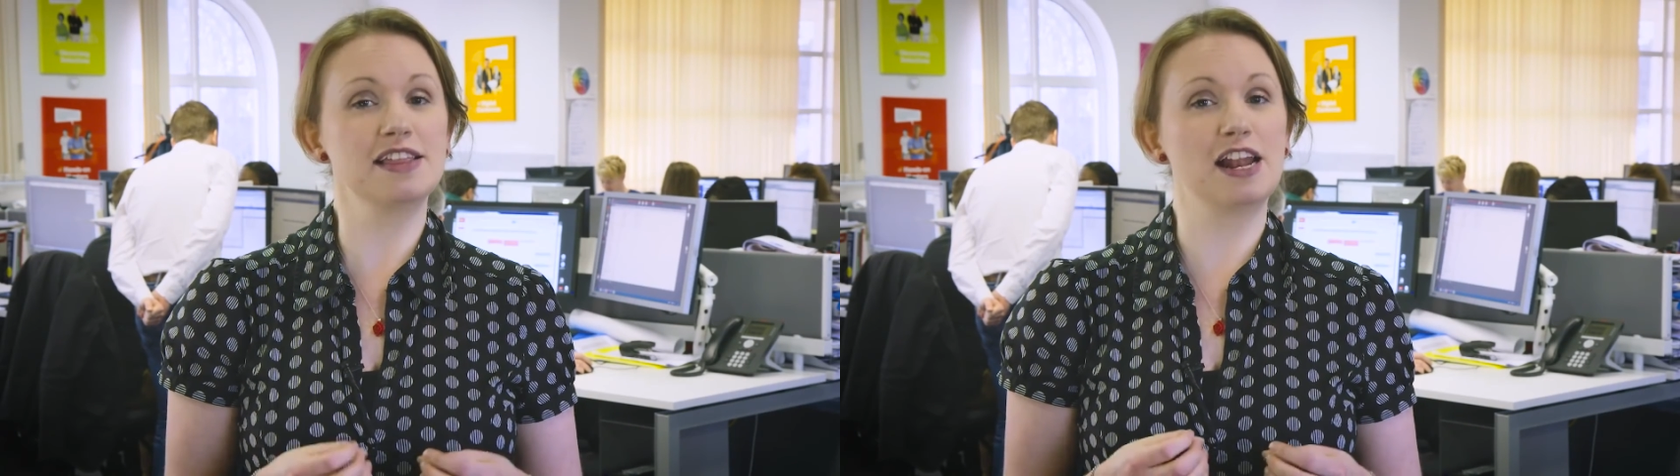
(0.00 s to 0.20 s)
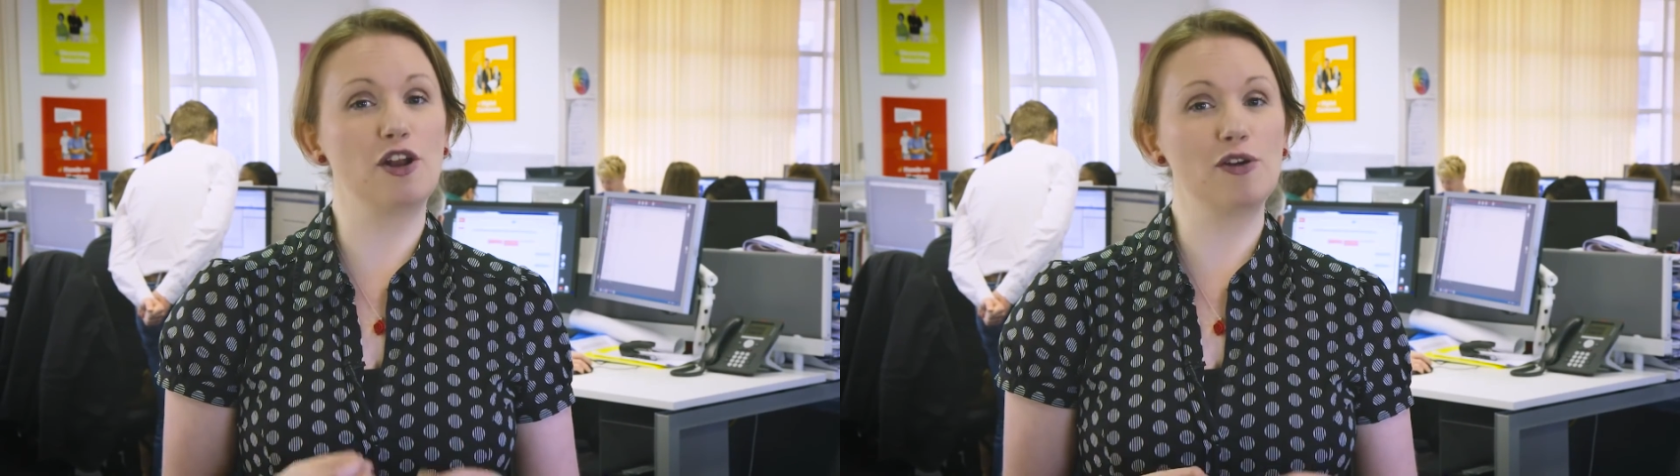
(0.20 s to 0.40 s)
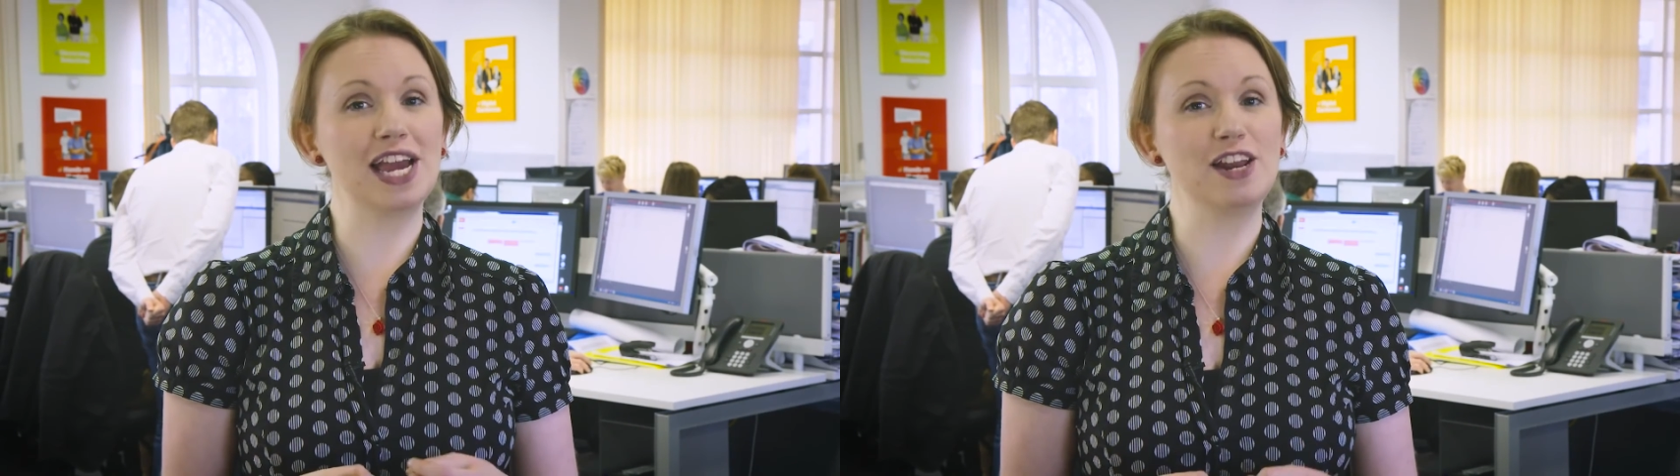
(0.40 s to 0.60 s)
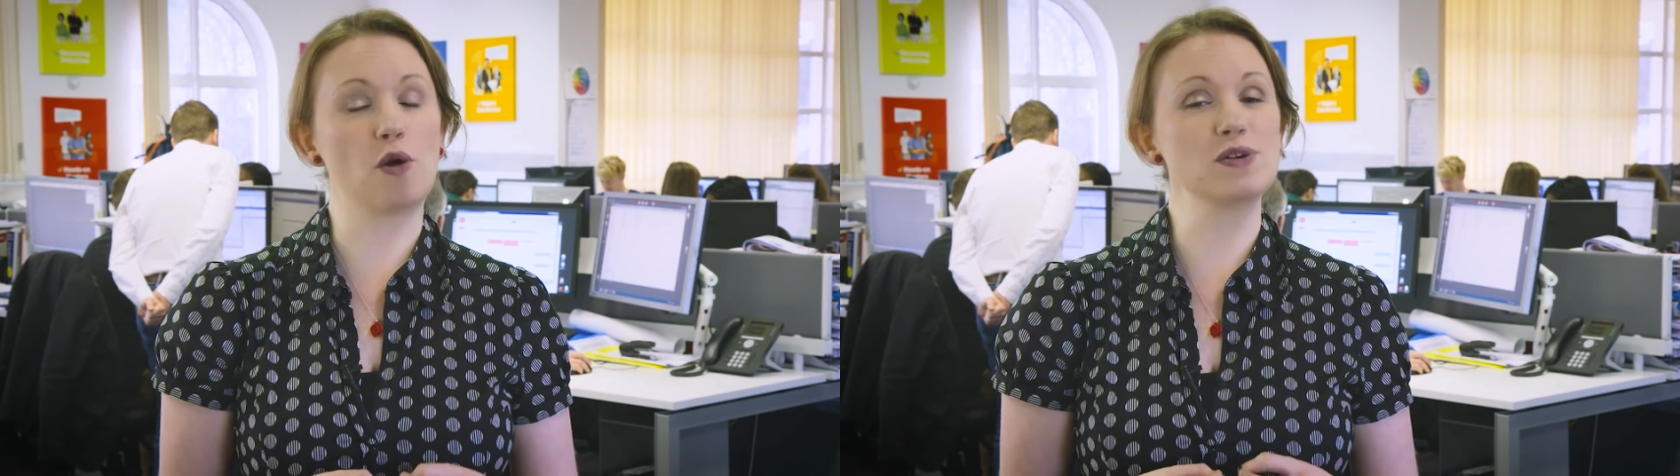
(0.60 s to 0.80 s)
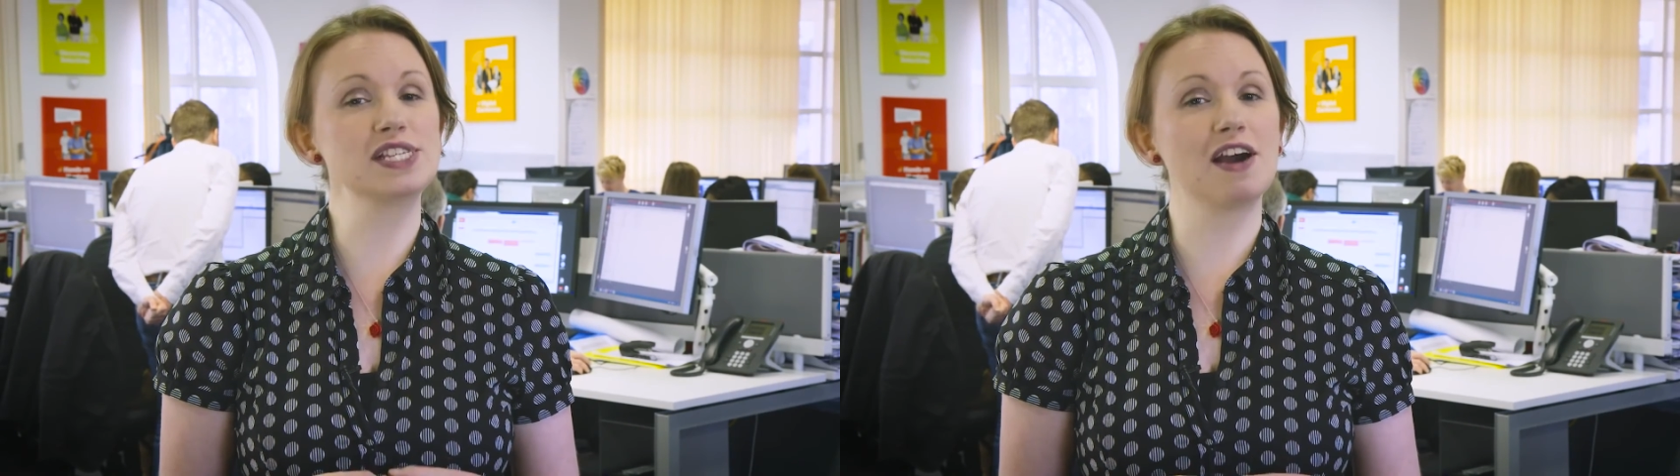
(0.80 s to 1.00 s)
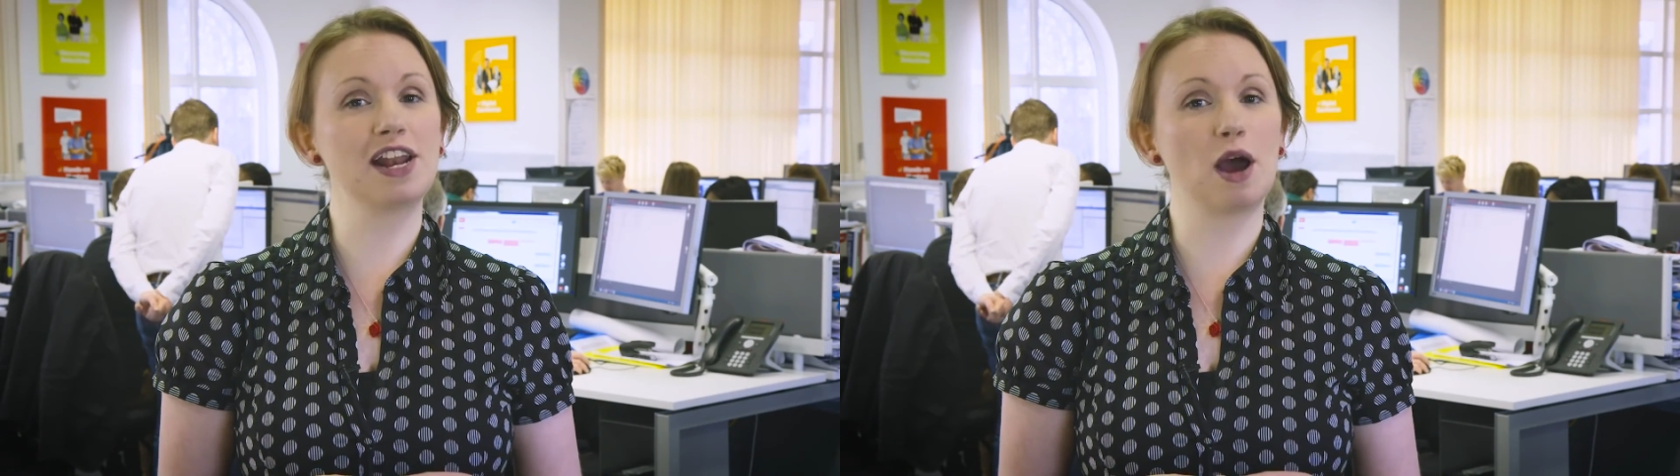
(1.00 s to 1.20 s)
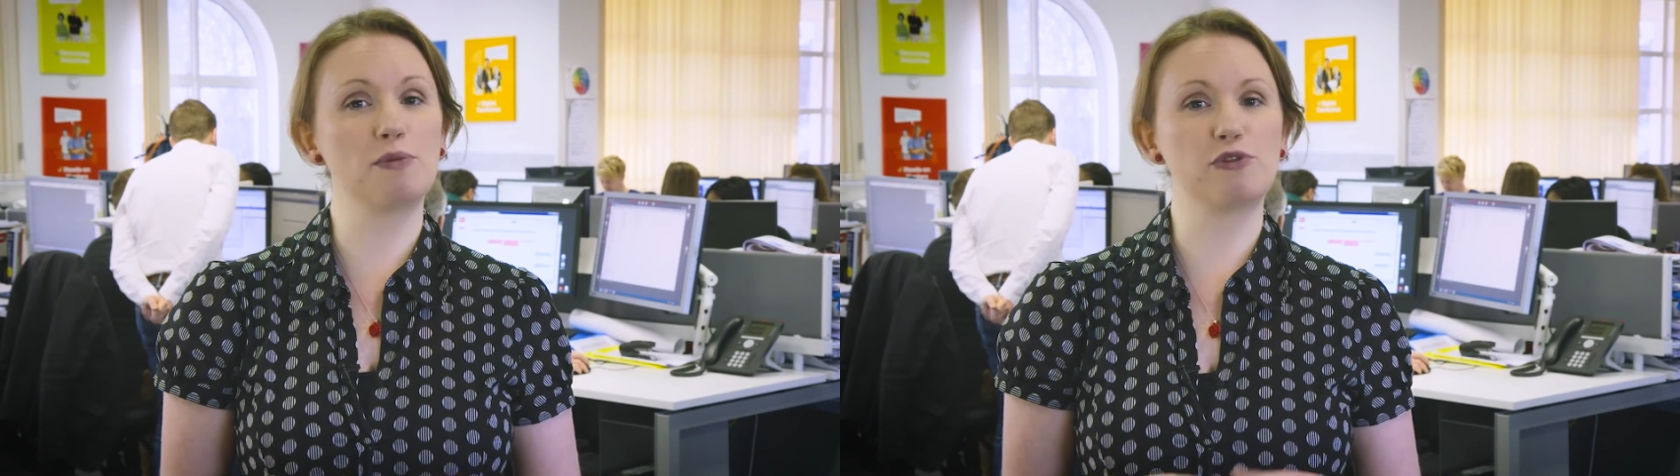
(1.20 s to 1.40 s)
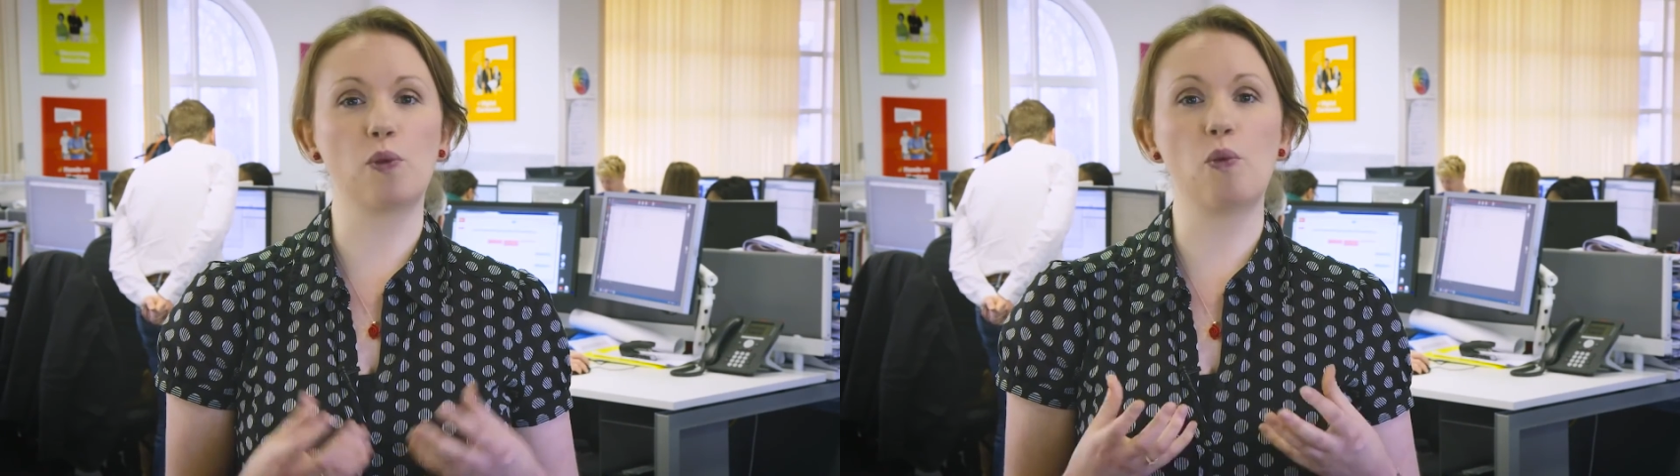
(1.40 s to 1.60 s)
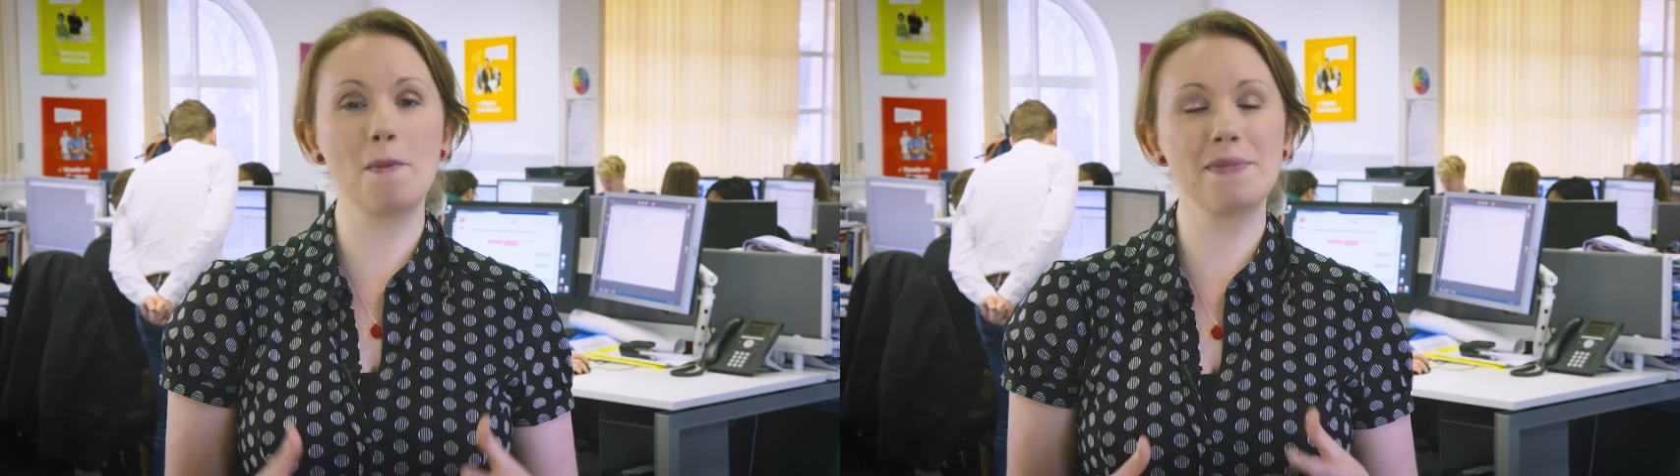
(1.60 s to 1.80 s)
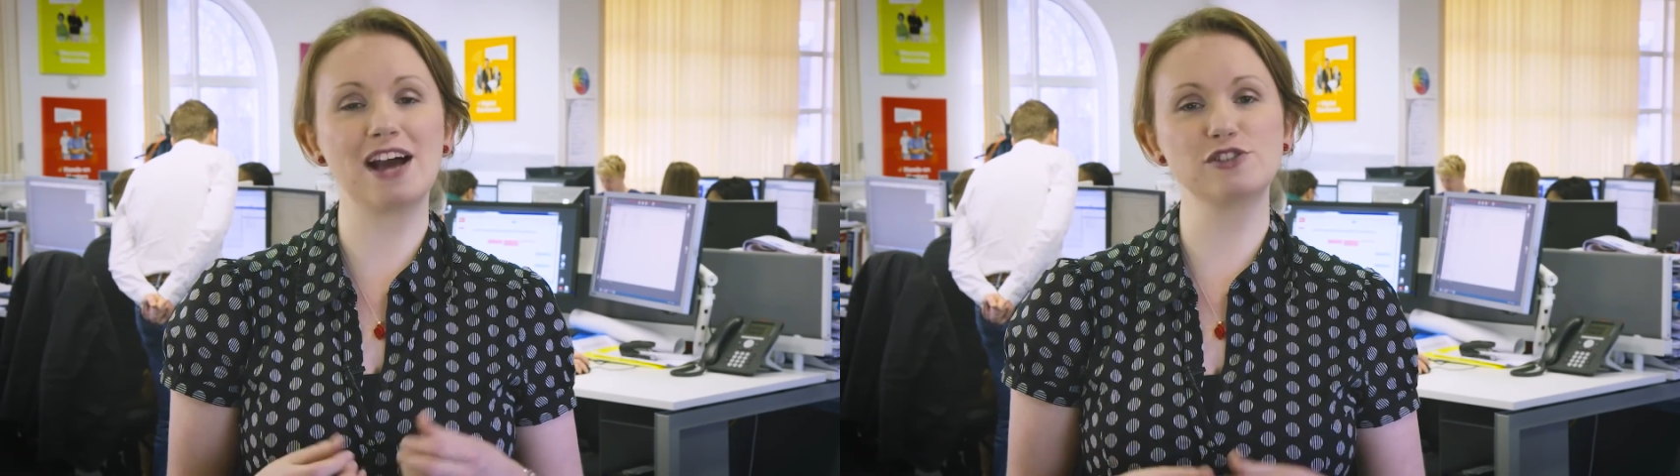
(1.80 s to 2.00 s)
then log in or sign up for a
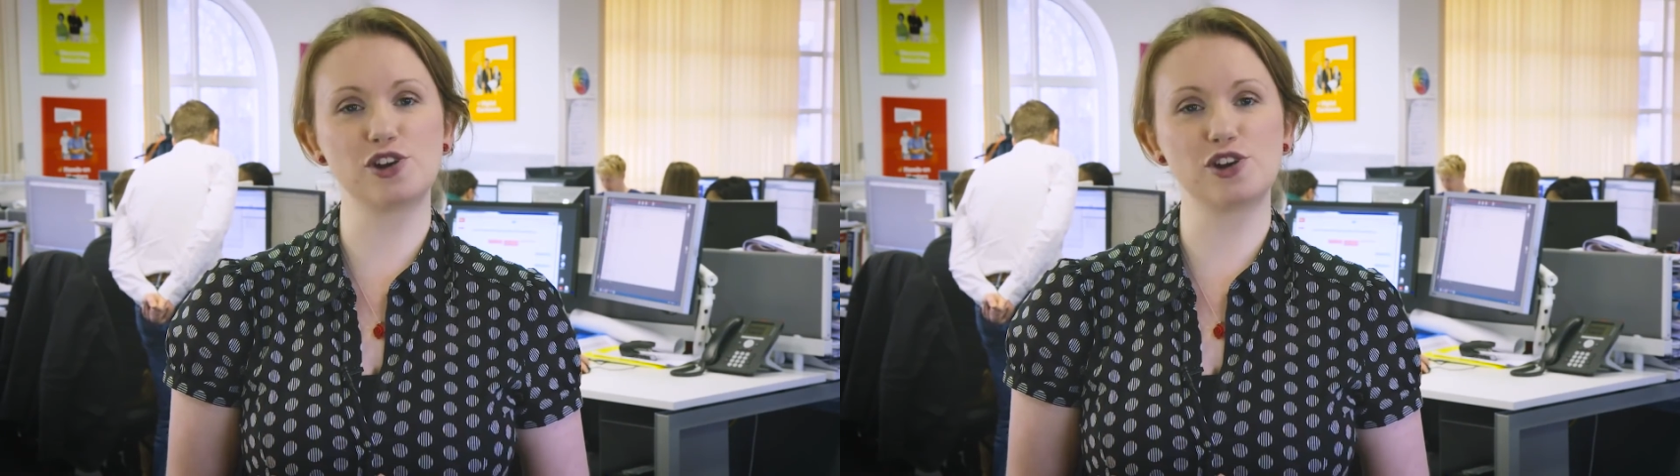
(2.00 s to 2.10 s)
£1